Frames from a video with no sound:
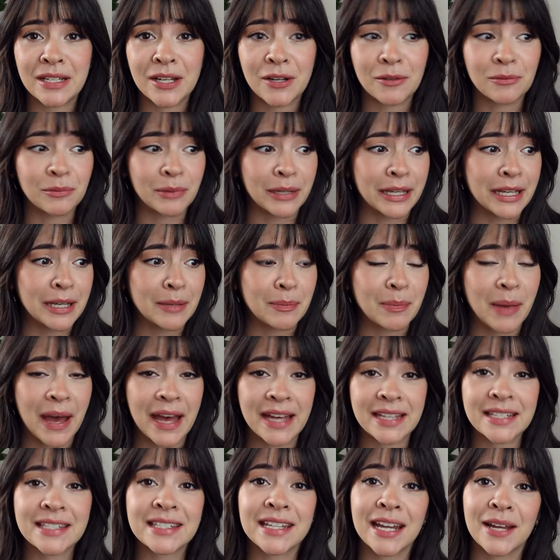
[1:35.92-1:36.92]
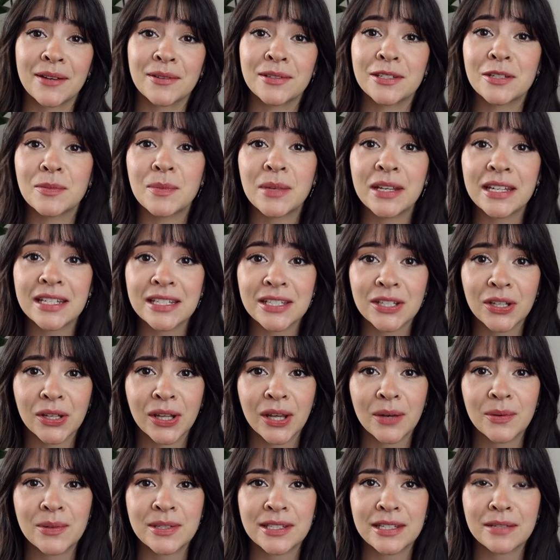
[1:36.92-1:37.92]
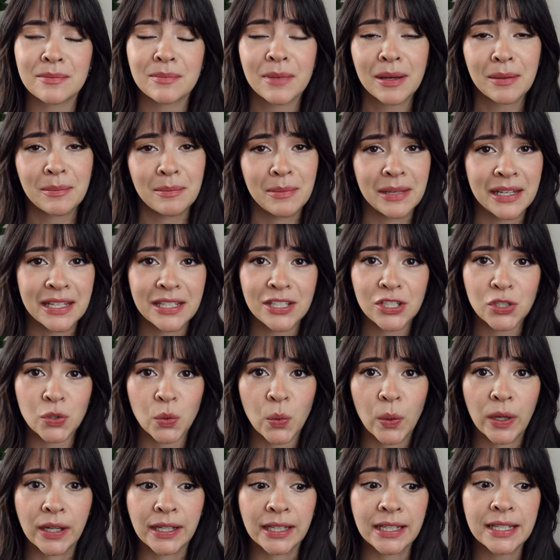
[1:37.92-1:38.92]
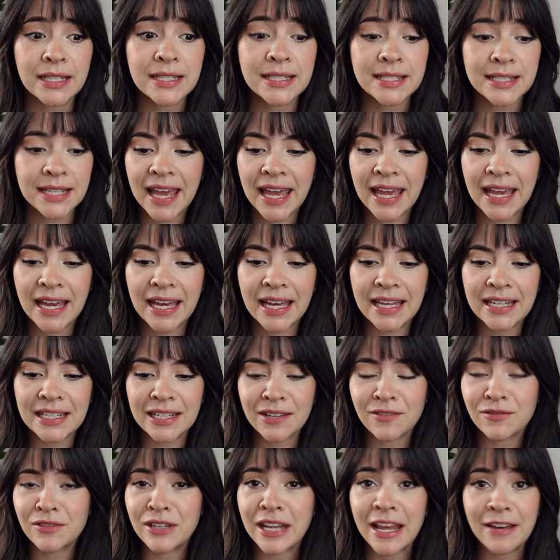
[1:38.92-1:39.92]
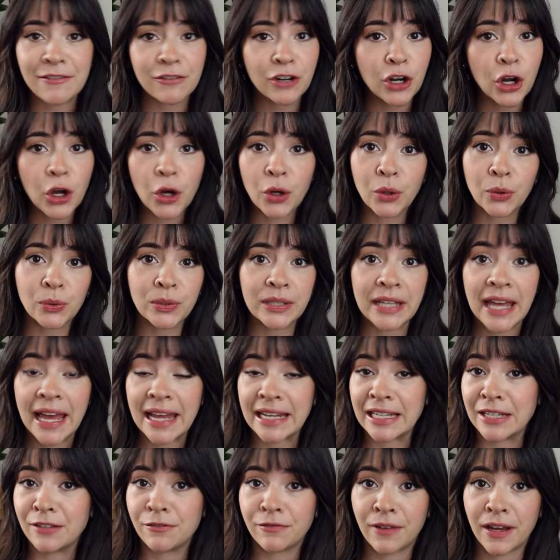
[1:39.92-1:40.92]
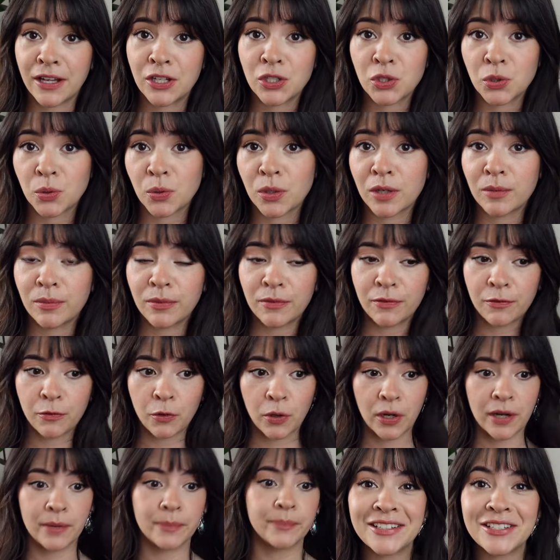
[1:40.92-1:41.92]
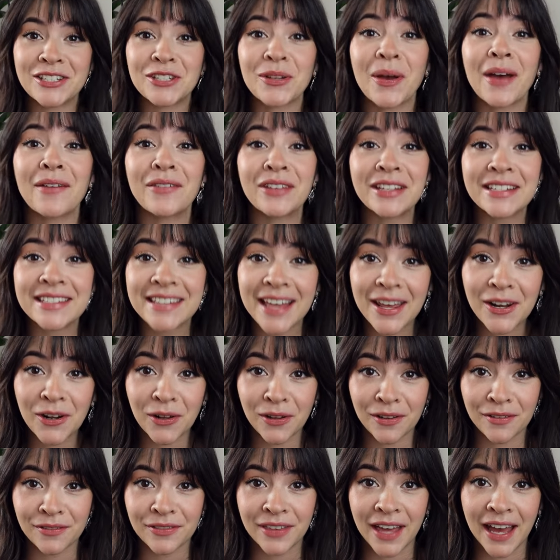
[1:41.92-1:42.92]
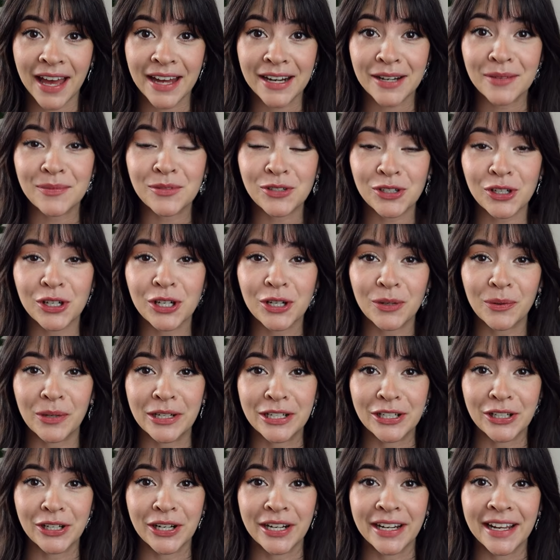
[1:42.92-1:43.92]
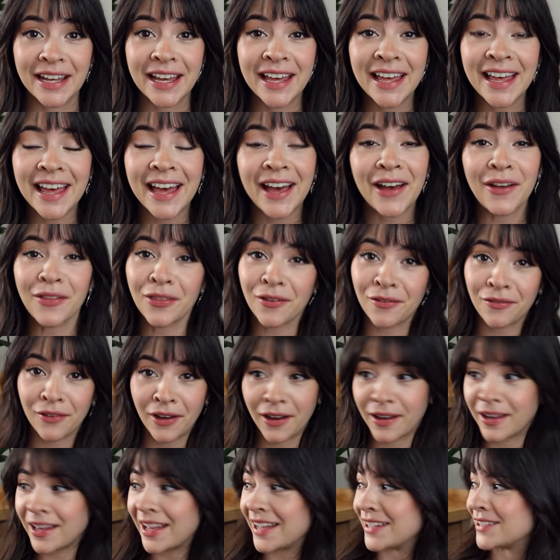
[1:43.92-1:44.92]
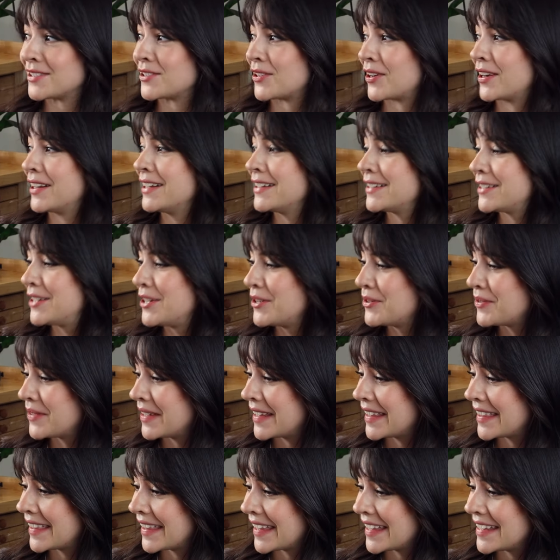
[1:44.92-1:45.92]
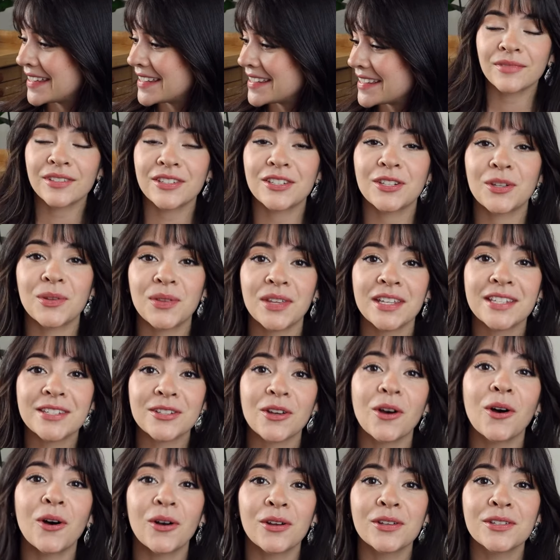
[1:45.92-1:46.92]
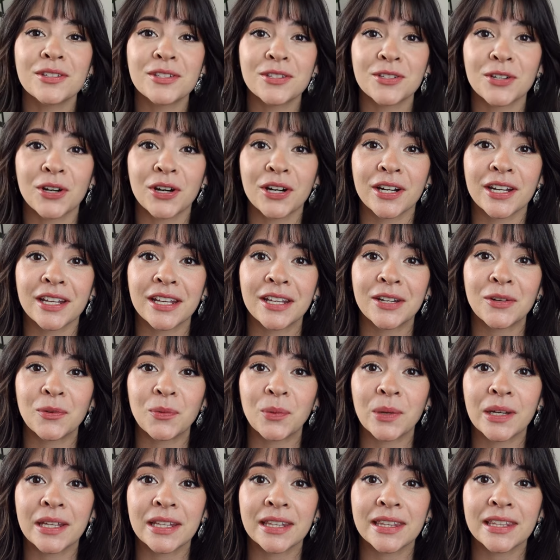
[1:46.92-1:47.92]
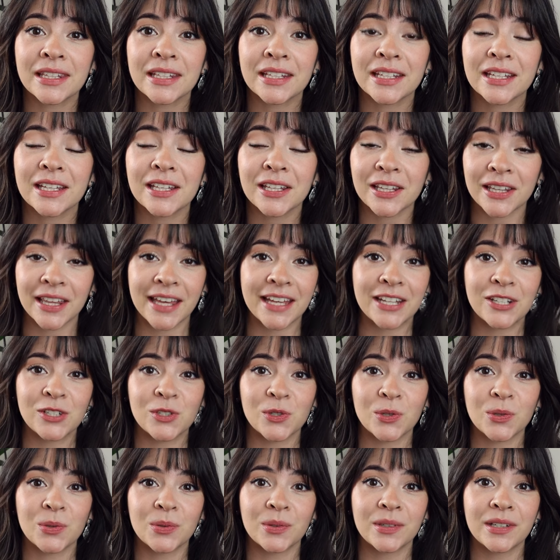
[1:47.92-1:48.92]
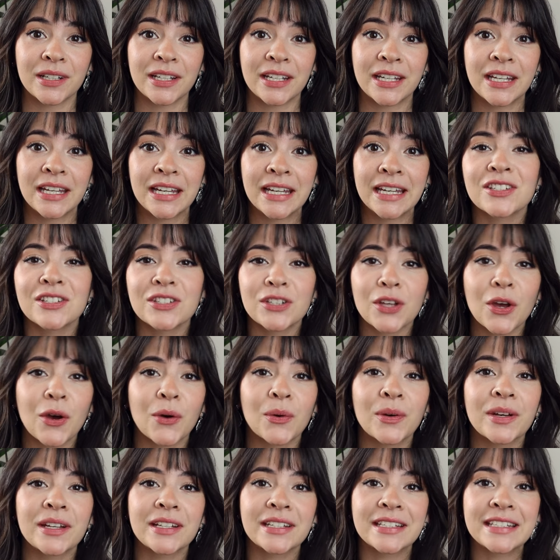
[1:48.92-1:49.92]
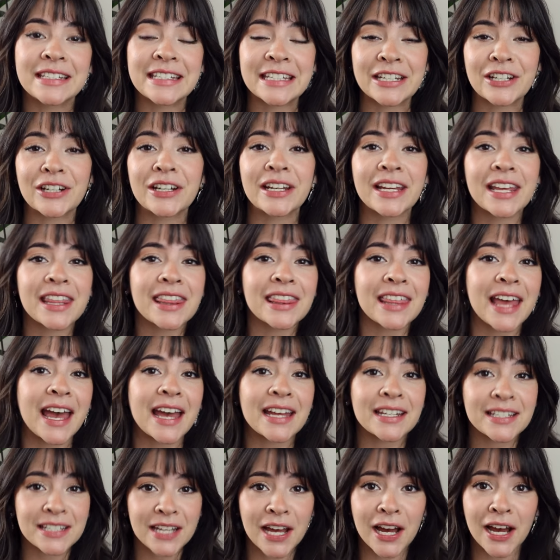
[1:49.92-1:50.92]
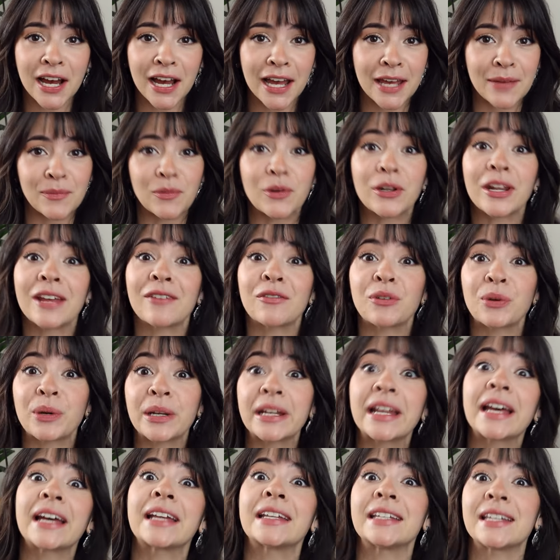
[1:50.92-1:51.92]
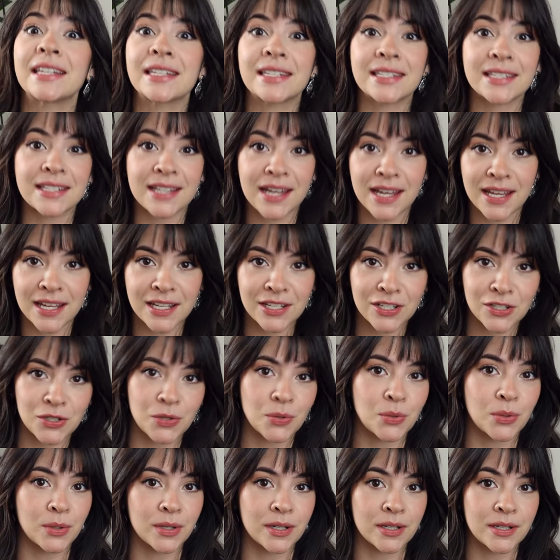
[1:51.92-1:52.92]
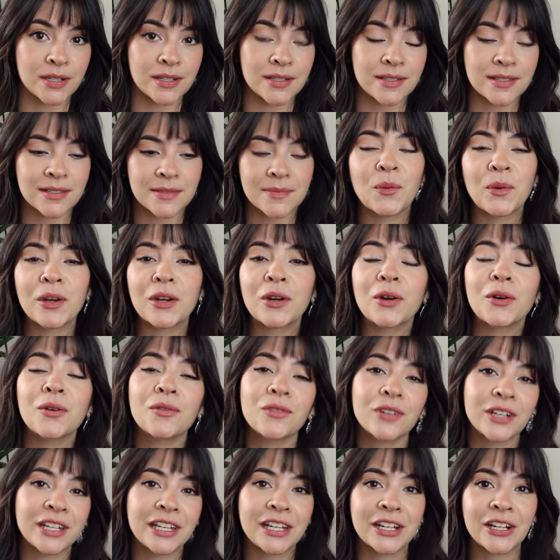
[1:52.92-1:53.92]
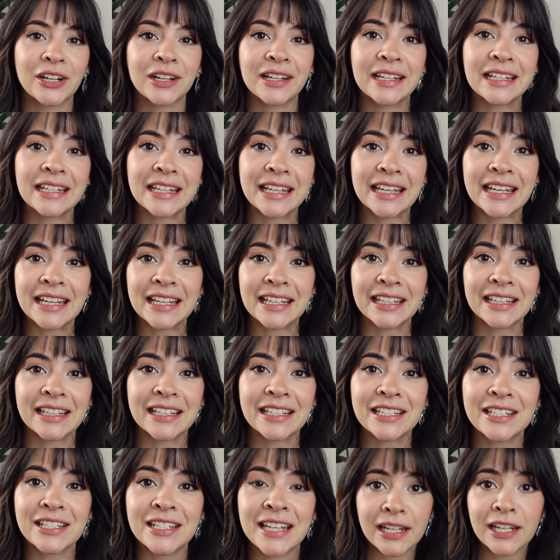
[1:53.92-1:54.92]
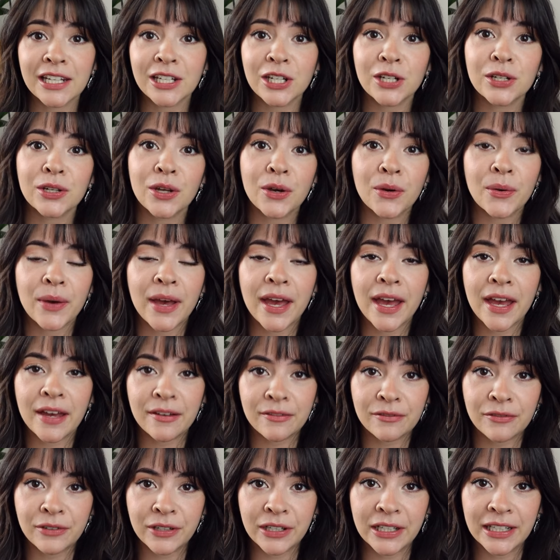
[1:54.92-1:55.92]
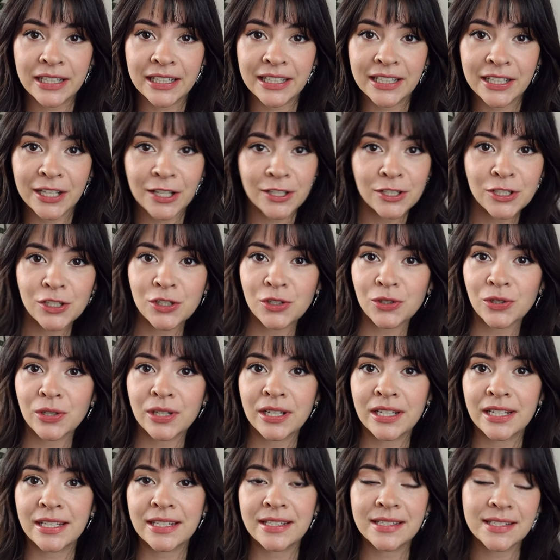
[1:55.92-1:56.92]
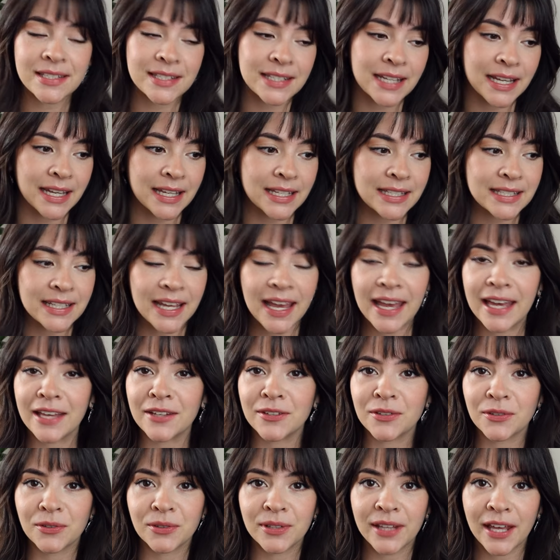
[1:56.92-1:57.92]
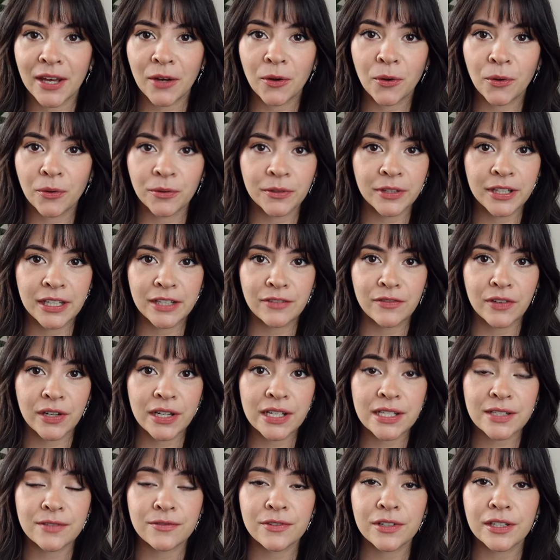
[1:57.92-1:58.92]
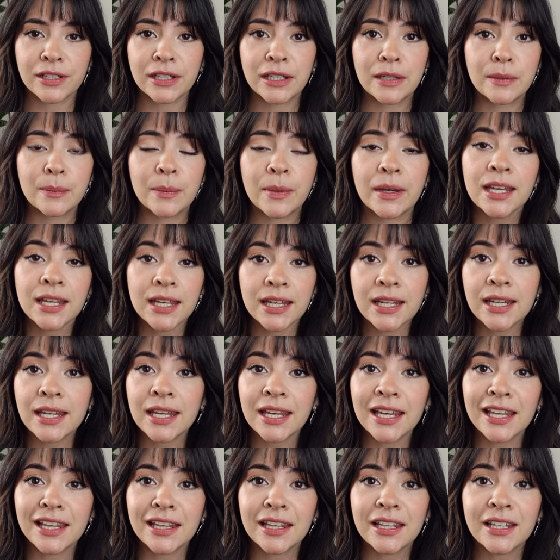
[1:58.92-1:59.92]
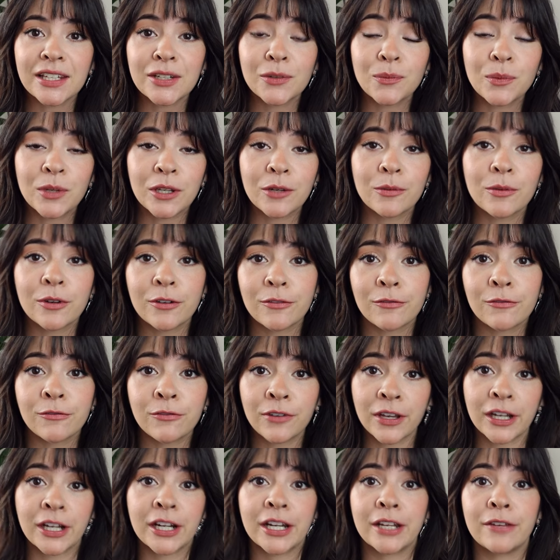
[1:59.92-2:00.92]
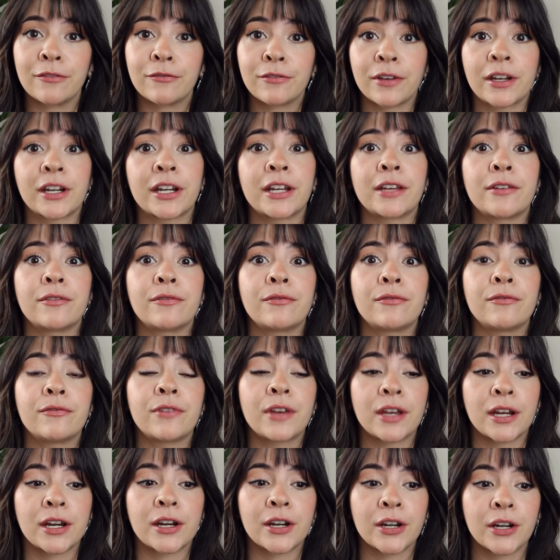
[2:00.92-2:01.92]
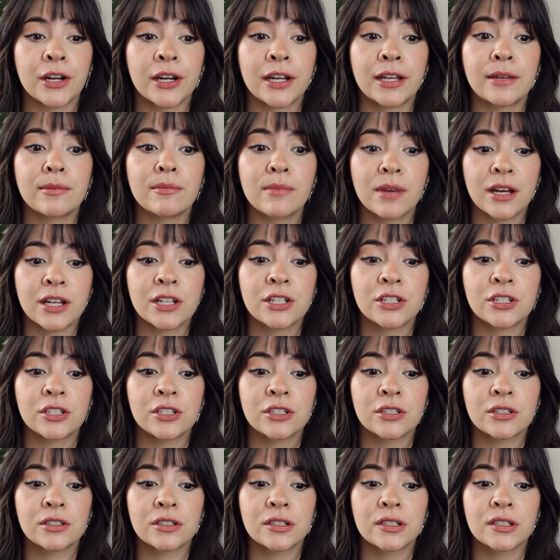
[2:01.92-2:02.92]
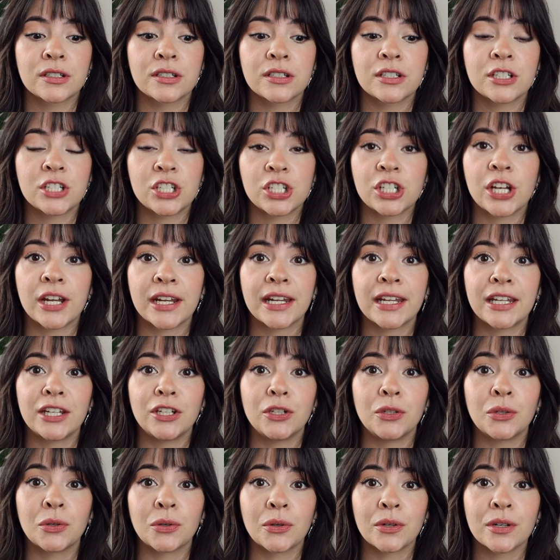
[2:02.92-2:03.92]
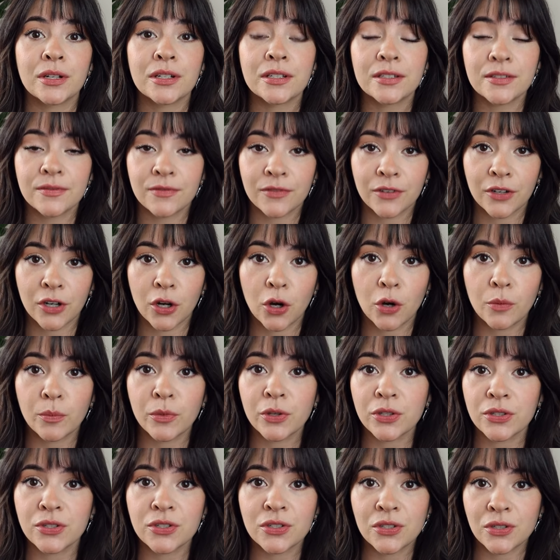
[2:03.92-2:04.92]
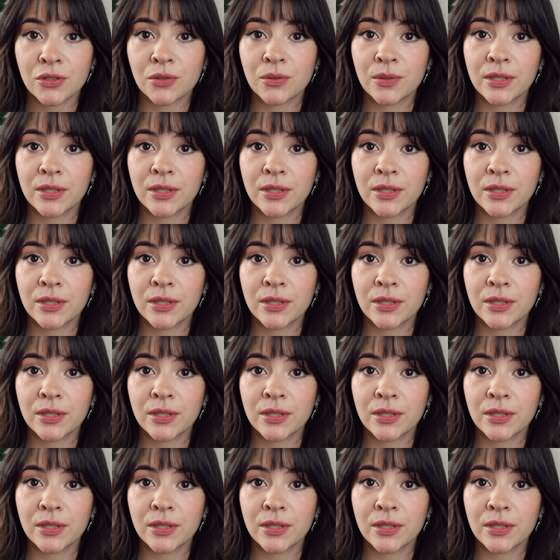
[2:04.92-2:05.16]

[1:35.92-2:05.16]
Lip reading: a ring passed down to me until I was in my mid-20s, and I've never owned any fine jewelry before. So having said all of that, I'm sure you're wondering how the fuck I started doing this. So this all started with clay jewelry. So during that time when everyone had to stay indoors, we were over here in England. And I know every country, state handled that whole thing very differently, but in England we were very, very, very much shut indoors for almost 2